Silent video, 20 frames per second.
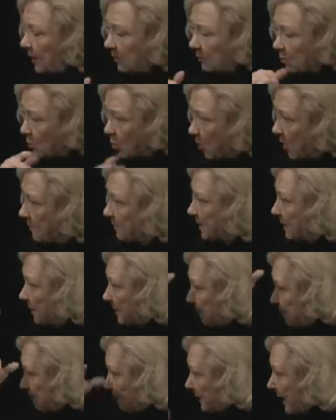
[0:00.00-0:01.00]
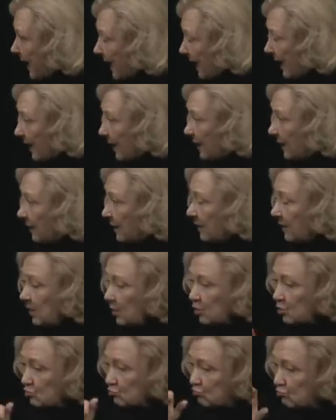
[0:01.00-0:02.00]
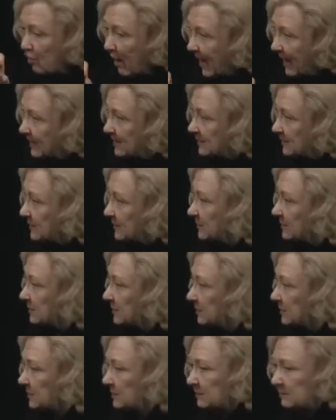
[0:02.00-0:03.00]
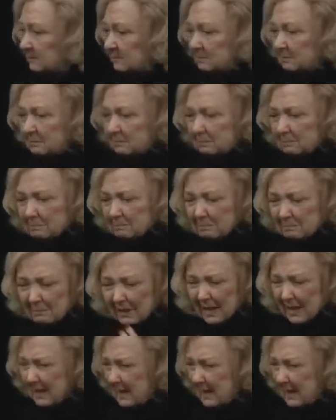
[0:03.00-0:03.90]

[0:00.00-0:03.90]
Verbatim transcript: were a lot of issues between